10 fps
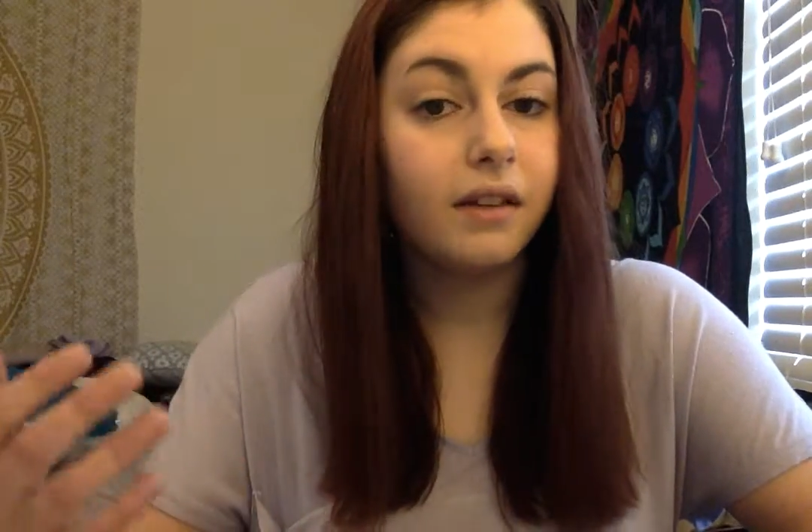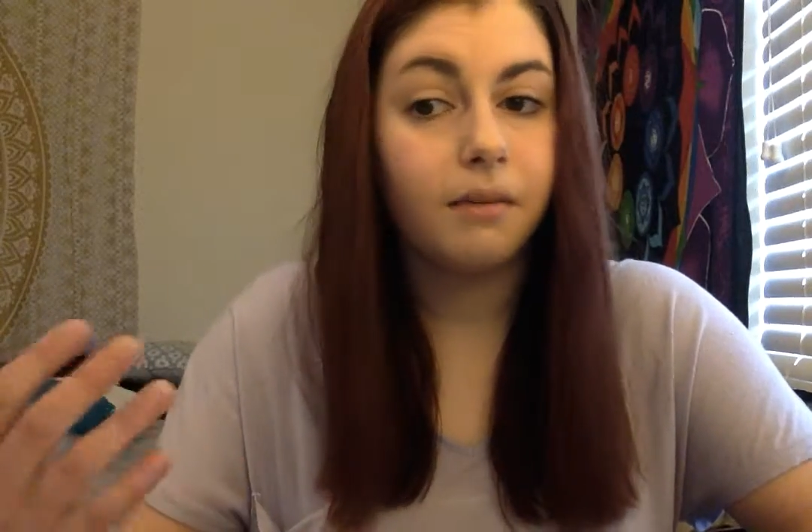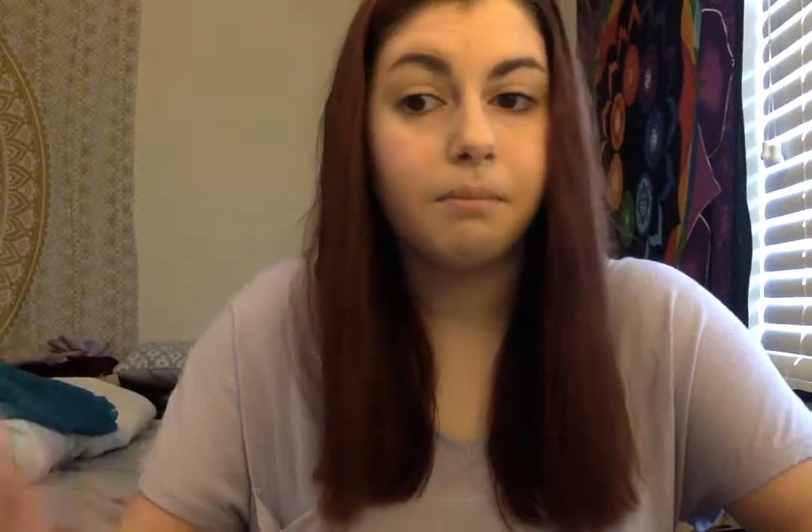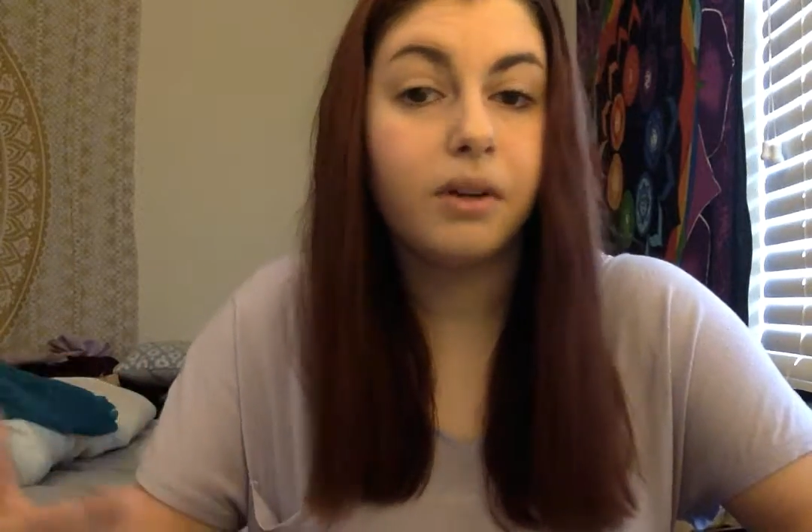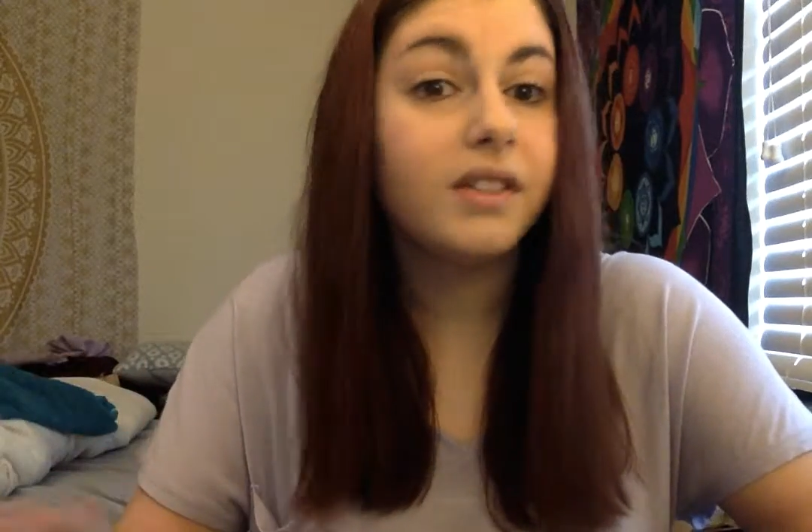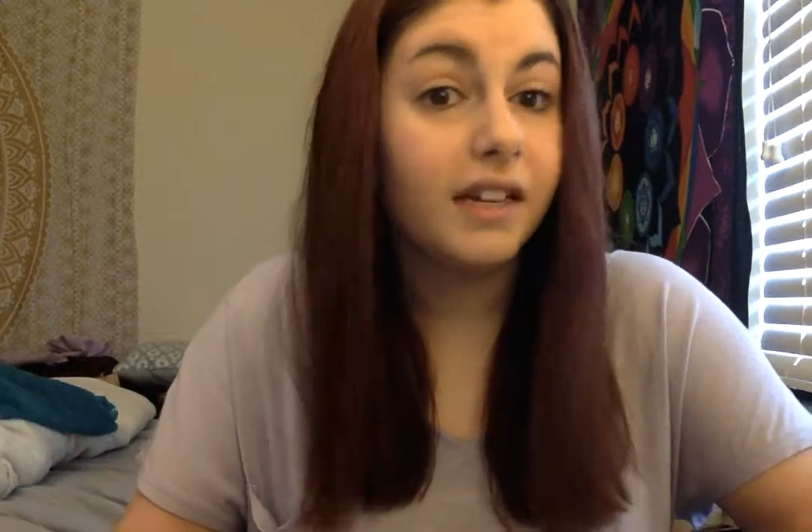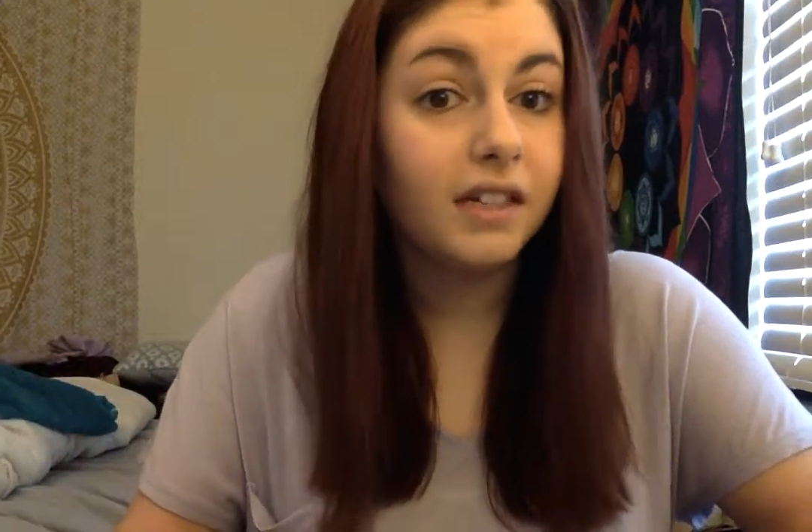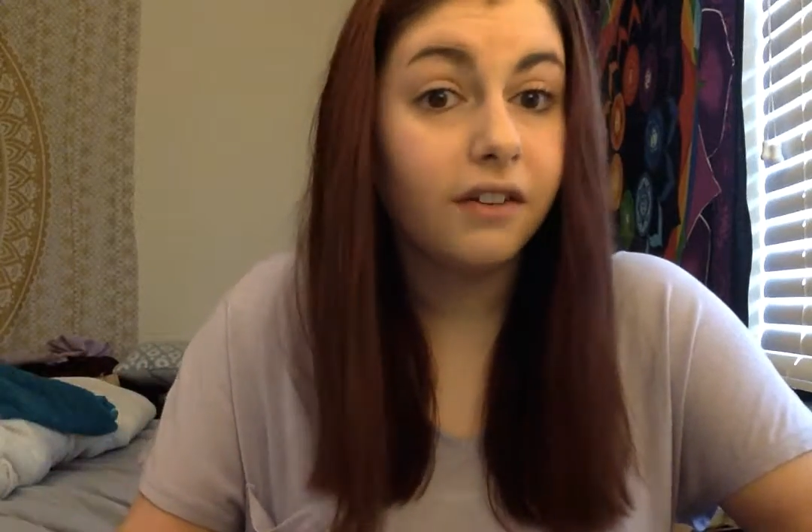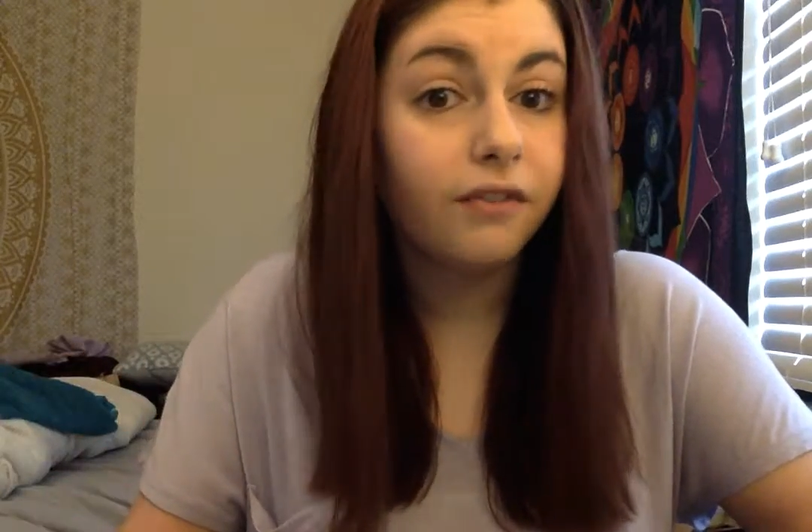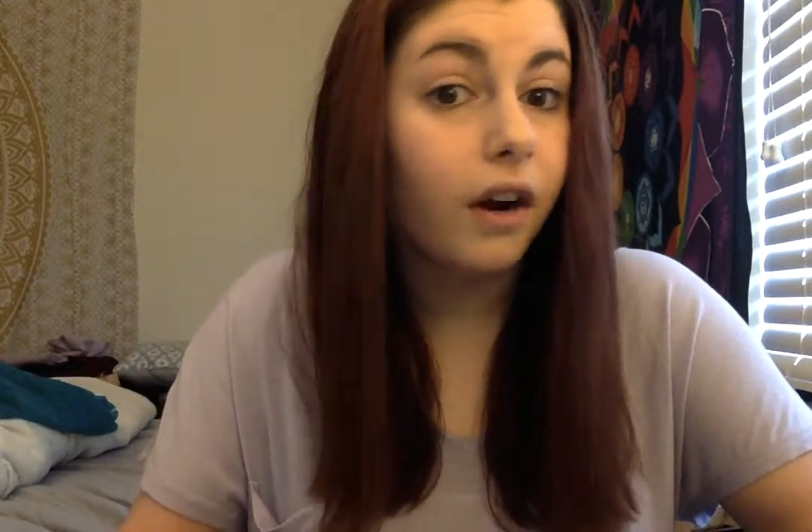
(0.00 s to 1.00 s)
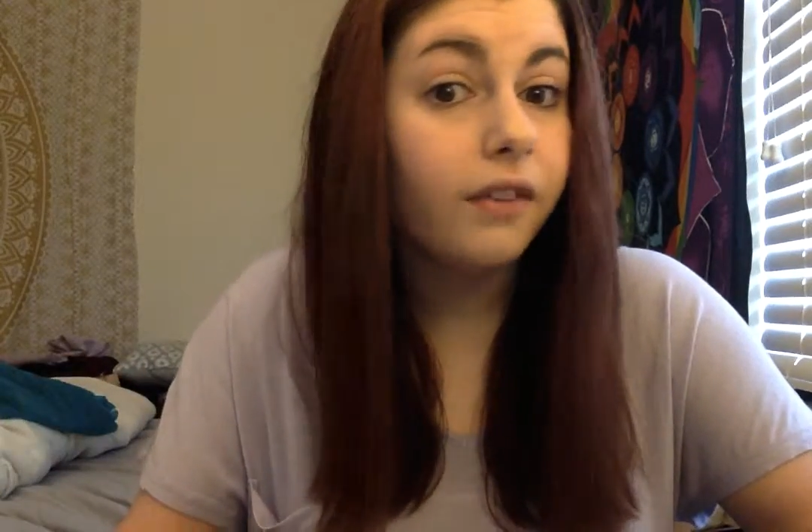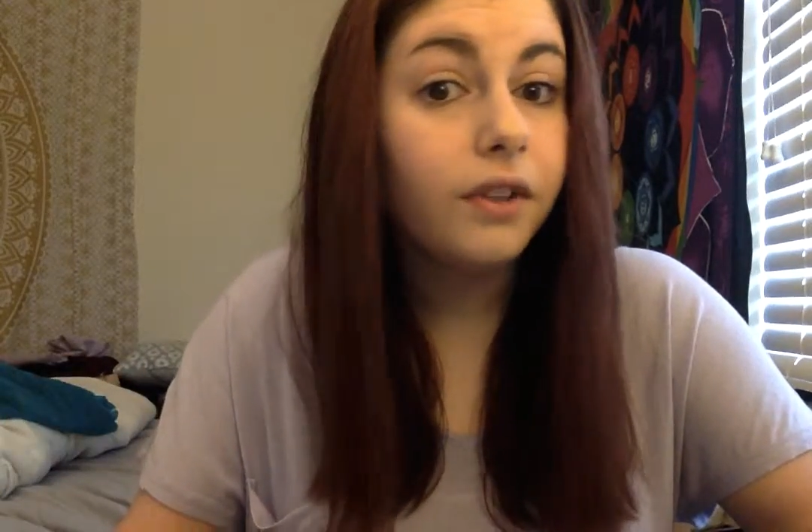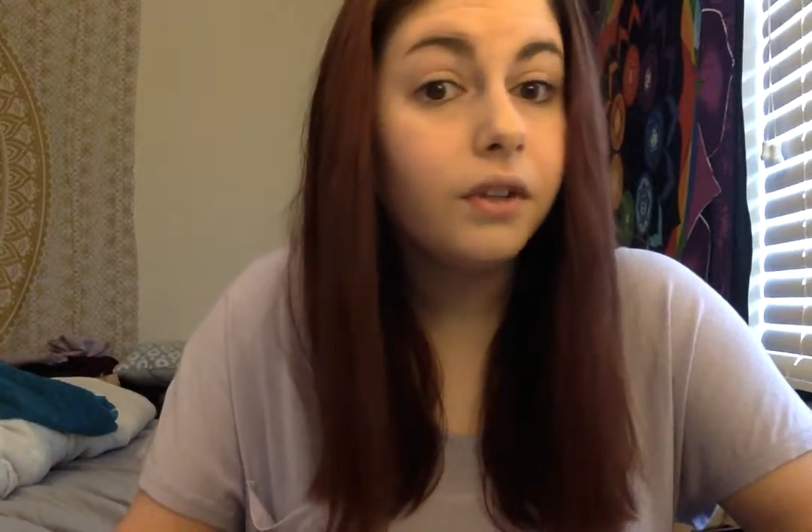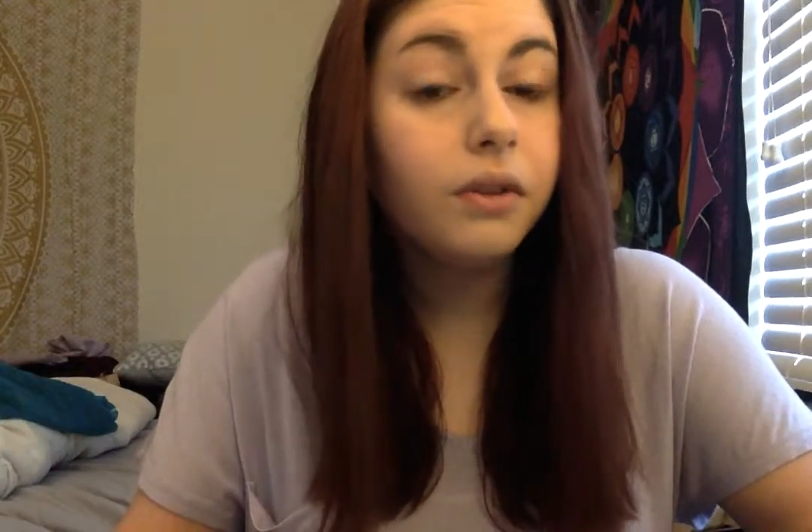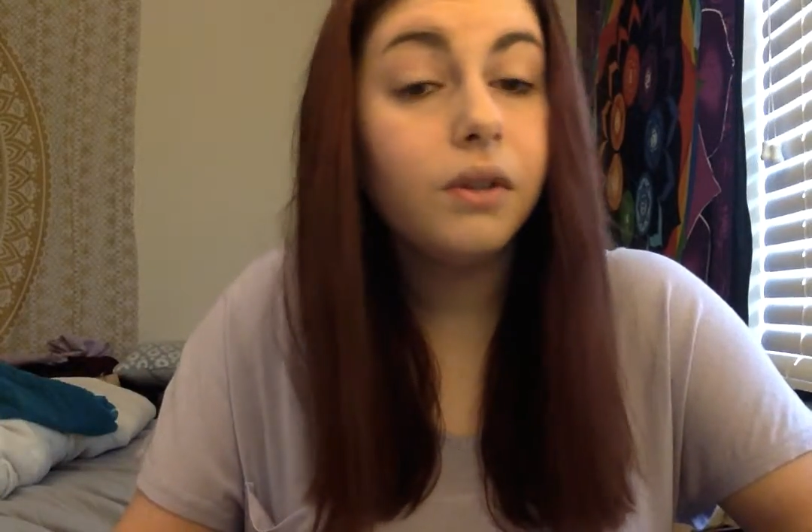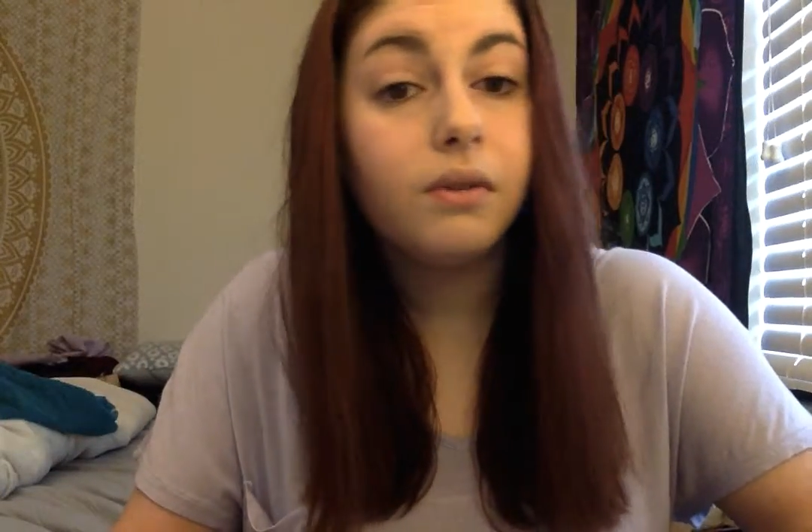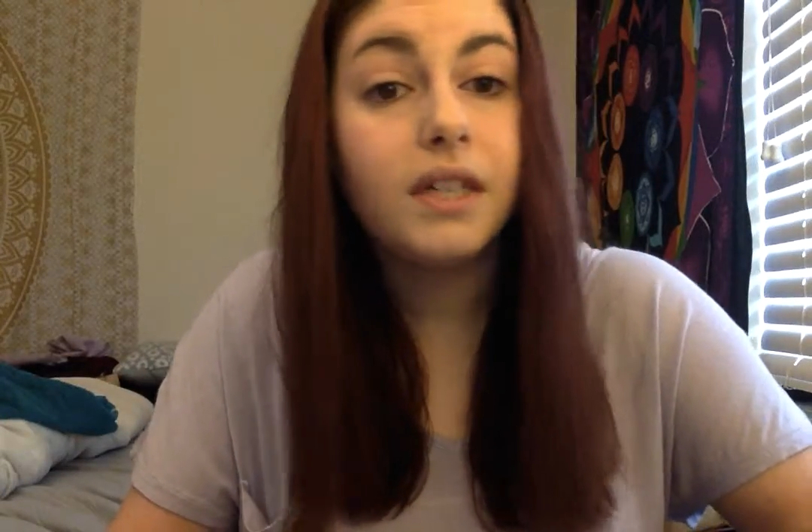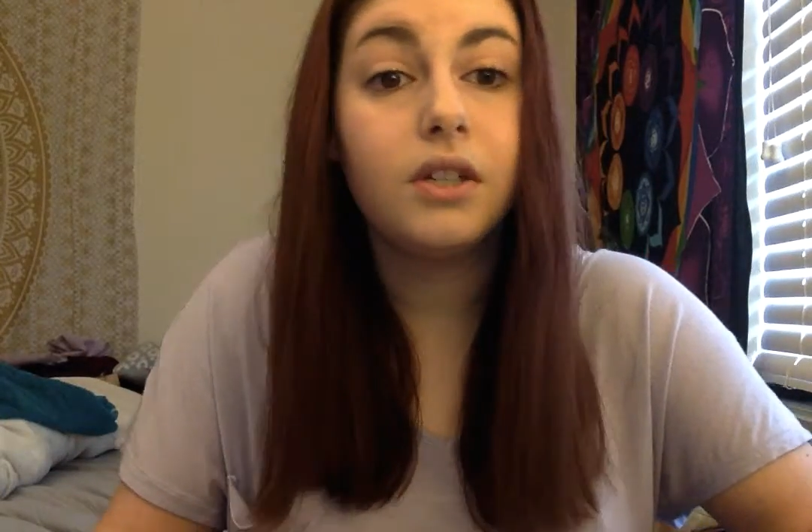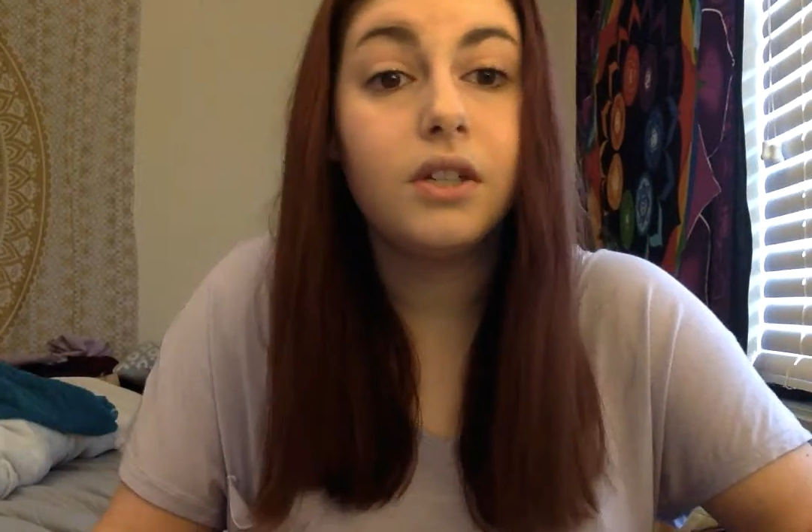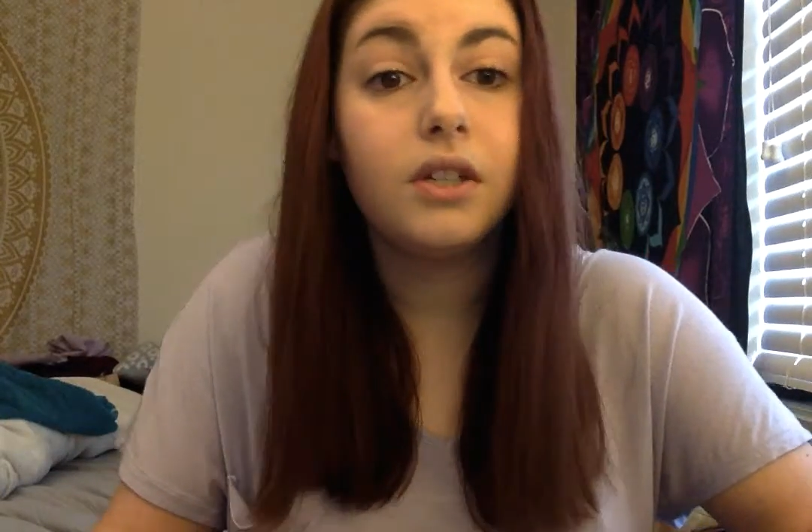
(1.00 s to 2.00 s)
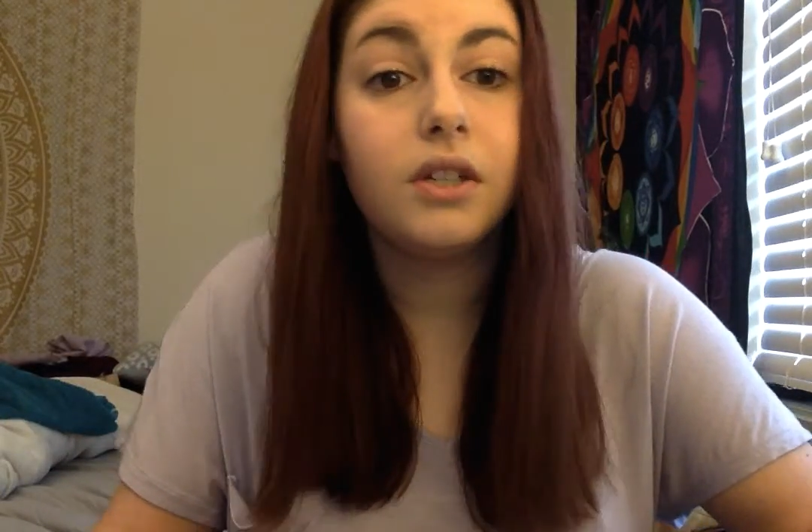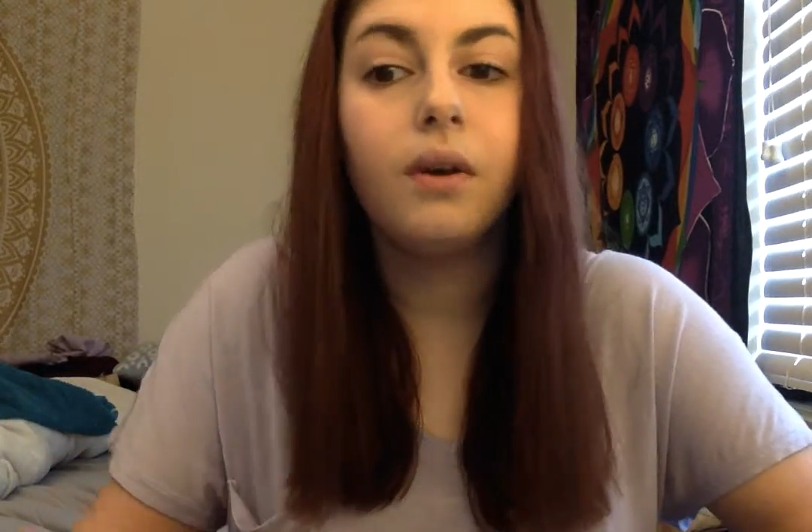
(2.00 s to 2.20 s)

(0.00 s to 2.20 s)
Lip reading: presented in front of you, you need to